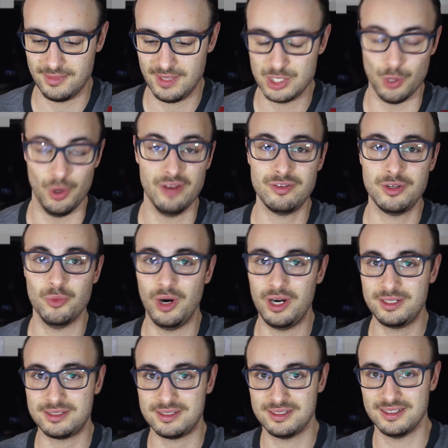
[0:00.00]
So if you
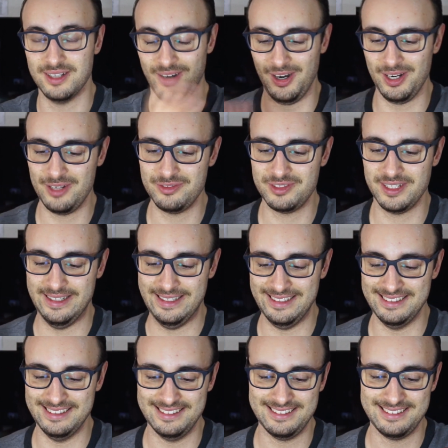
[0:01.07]
want all of
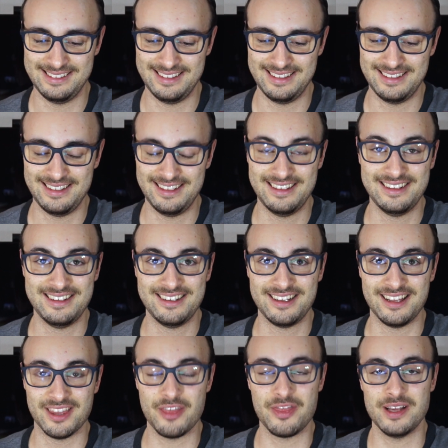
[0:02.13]
the
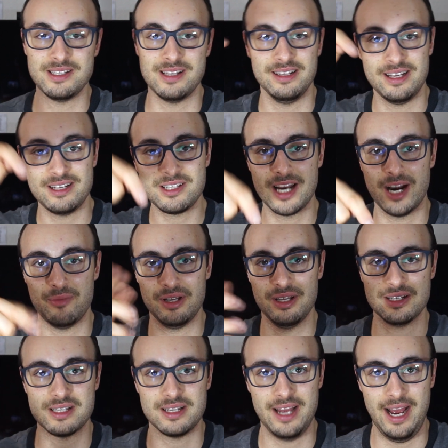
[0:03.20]
things that this camera
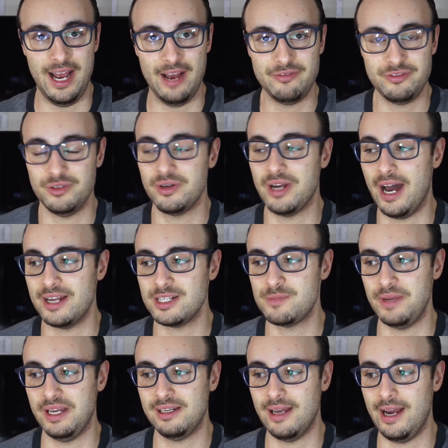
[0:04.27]
doesn't have, you gotta
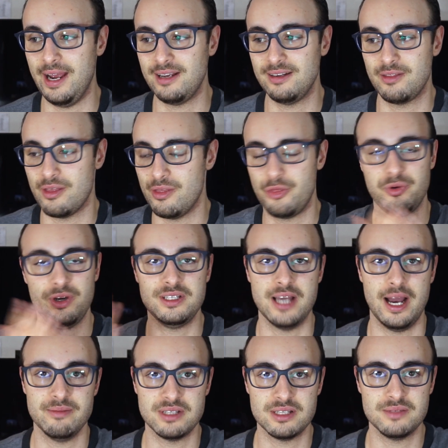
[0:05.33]
spend 3
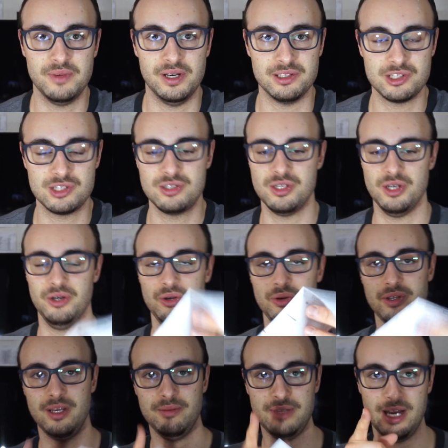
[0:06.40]
times as much. So
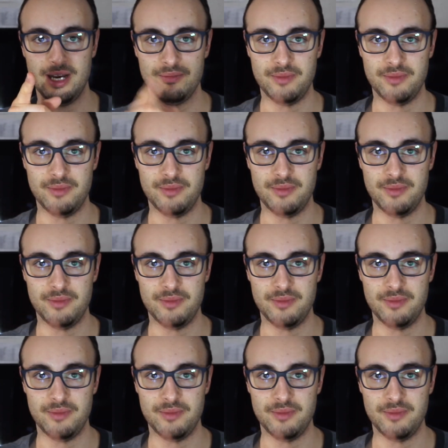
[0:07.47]
keep that in